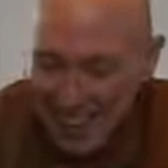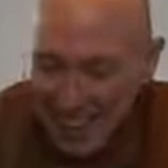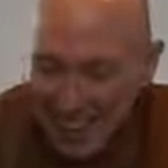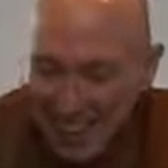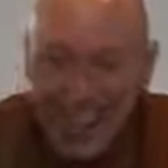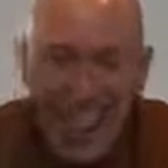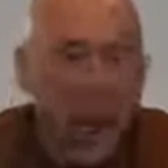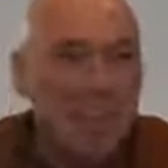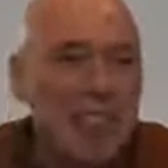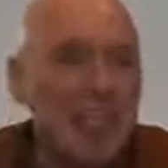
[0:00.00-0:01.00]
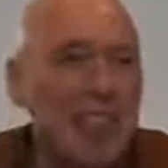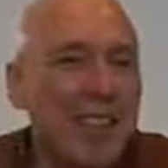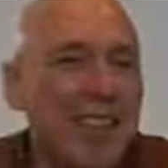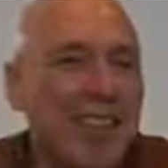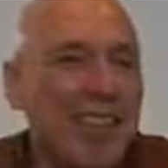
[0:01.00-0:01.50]
Okay, the opposite of
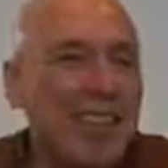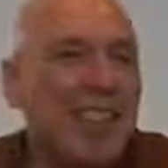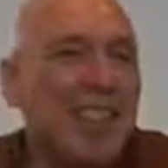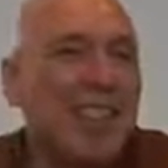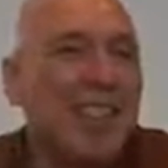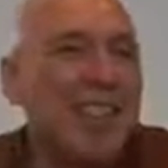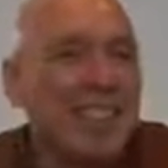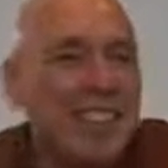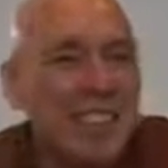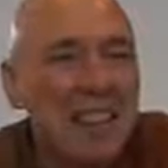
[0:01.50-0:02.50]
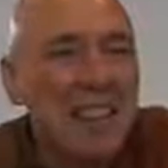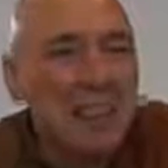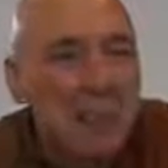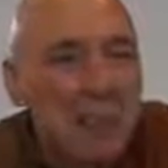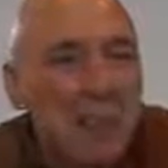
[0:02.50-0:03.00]
that is
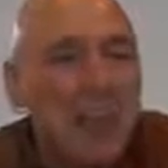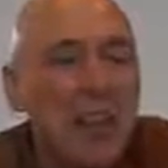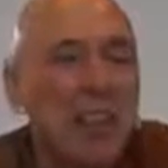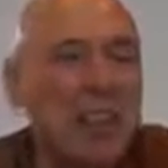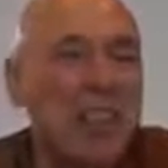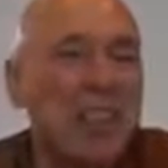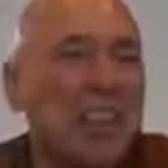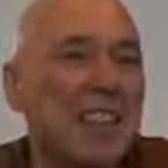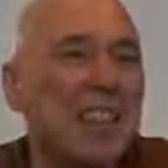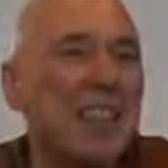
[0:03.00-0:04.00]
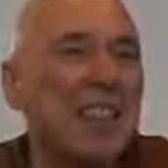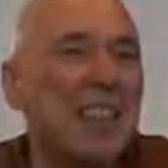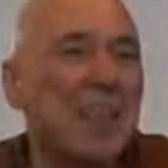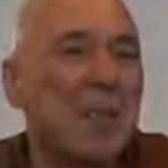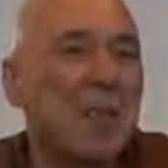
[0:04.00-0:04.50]
suvacha,
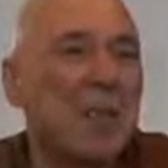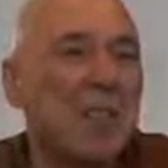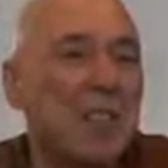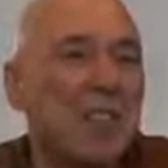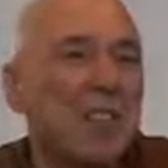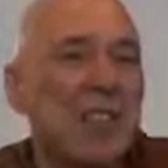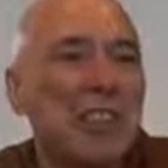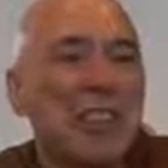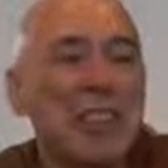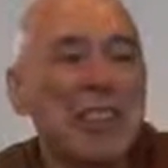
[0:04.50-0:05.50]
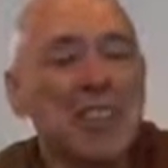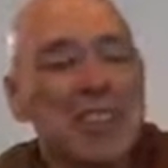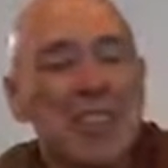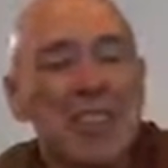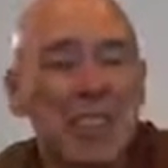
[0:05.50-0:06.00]
which
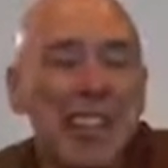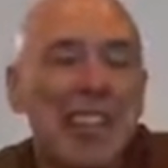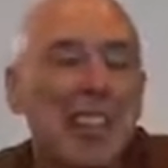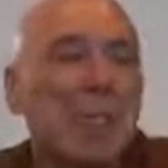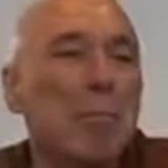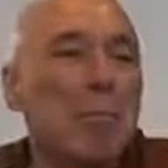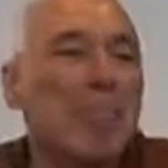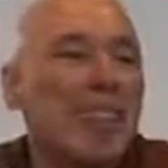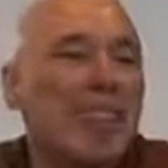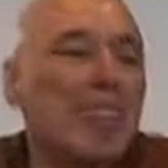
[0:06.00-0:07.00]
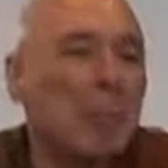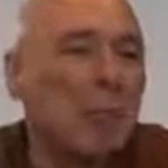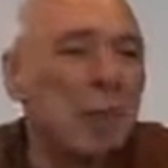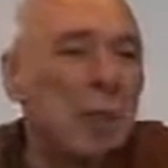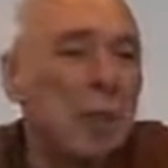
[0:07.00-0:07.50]
it has the prefix
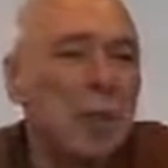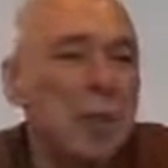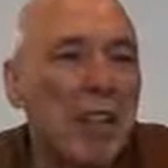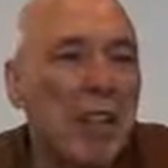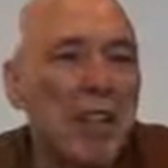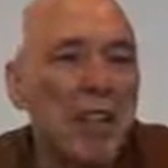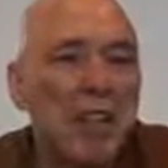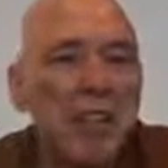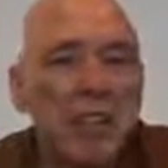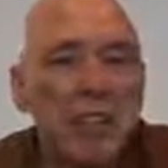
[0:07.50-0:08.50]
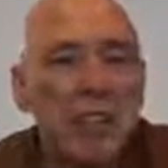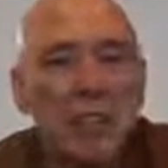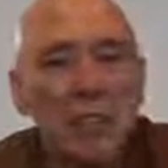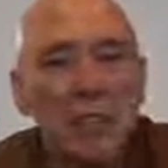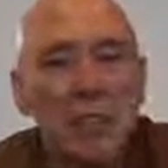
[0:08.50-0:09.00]
su, which means
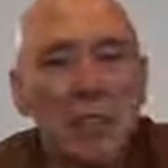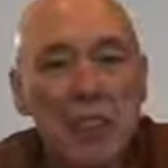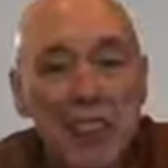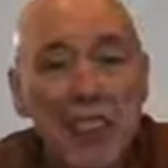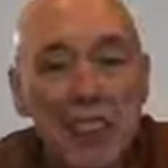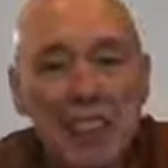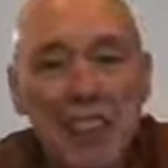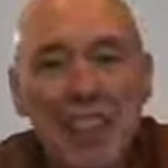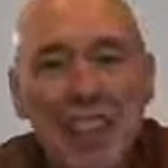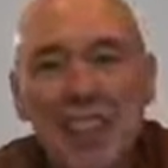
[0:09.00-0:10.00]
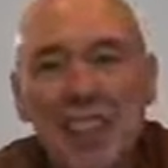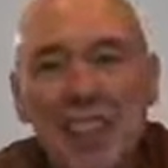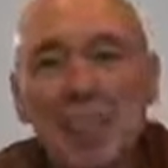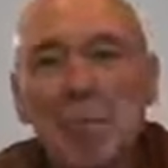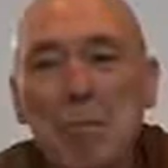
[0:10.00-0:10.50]
good or easy,
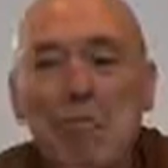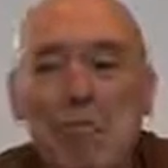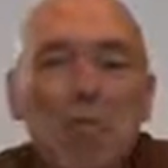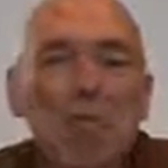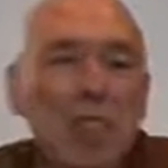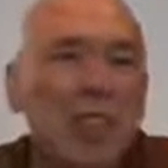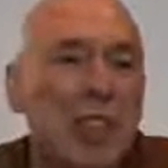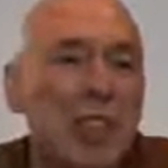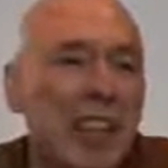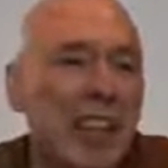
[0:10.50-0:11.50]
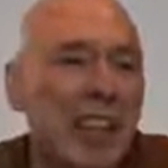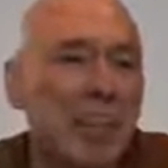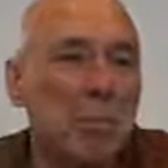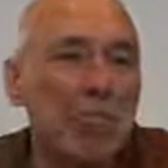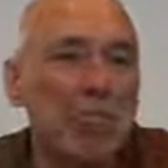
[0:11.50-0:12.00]
plus vacha, meaning
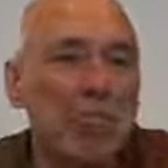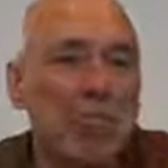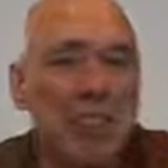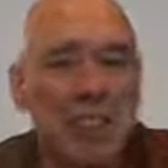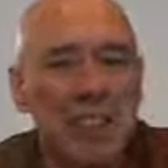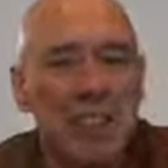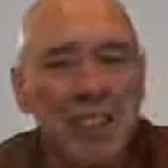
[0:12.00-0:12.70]
speech.